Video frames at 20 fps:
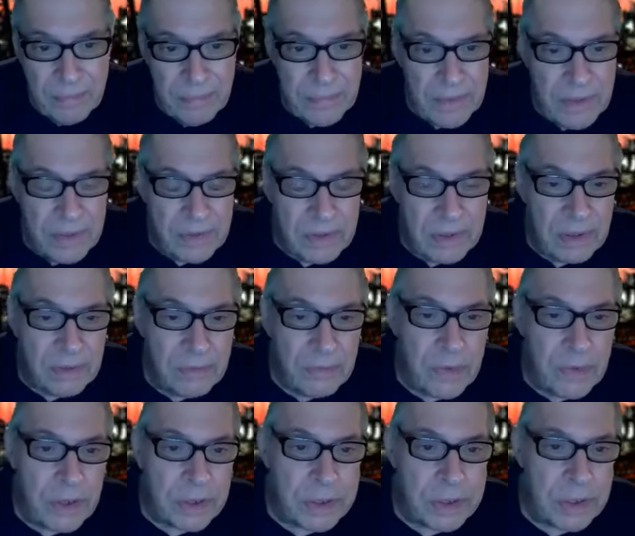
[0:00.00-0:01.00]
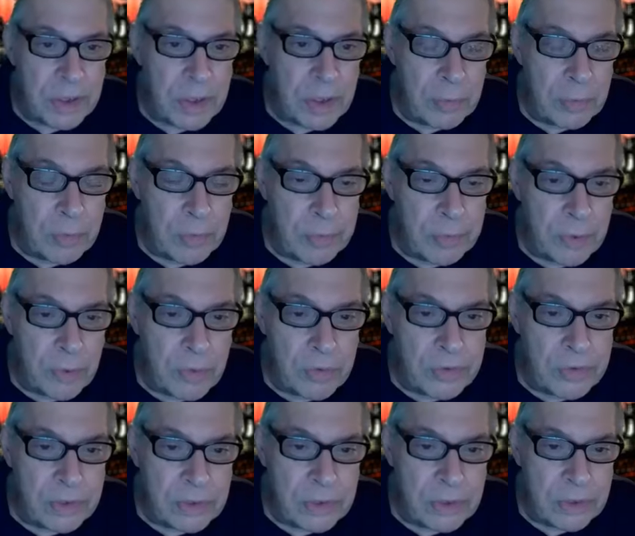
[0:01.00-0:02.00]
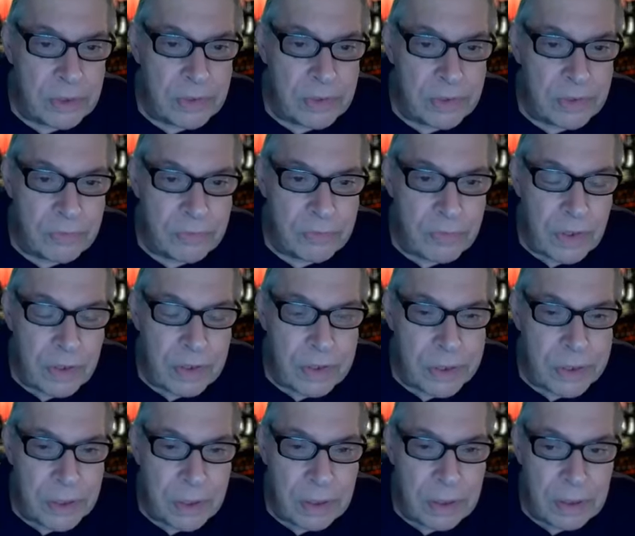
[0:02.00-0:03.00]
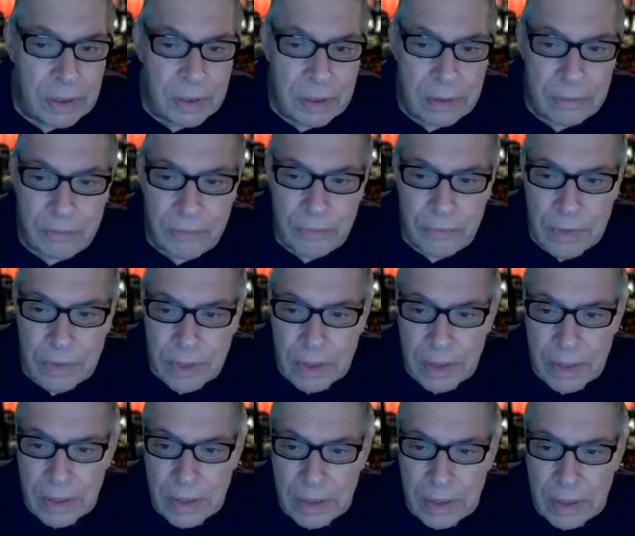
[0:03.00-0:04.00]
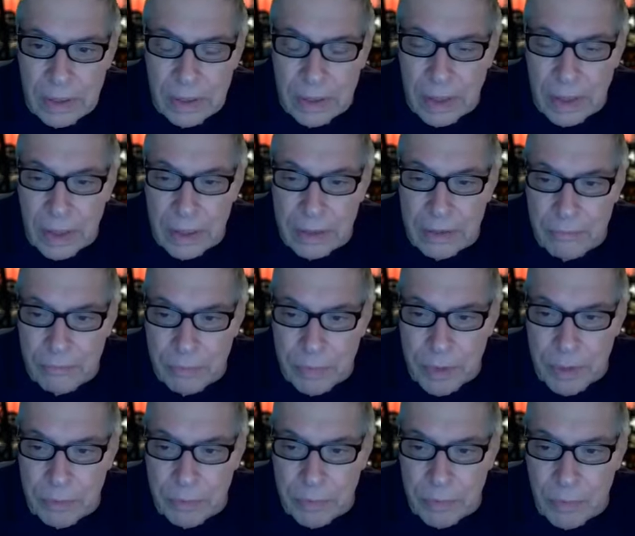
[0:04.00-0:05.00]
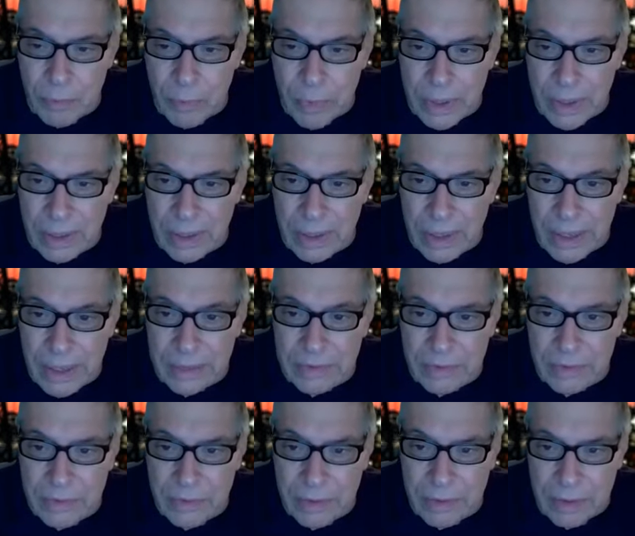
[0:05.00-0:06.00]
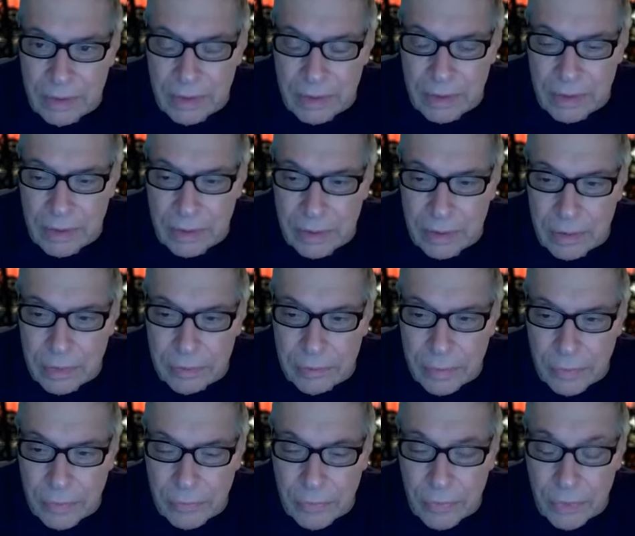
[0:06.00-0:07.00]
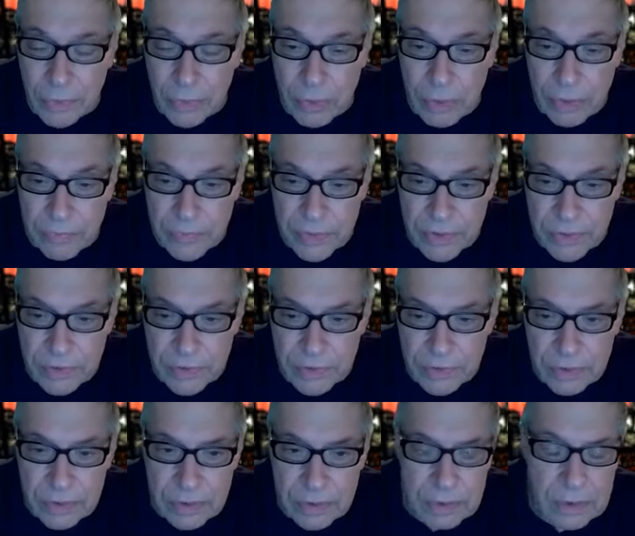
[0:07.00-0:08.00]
isn't a function of the proposal. It's a function of the kind of people we elect for office.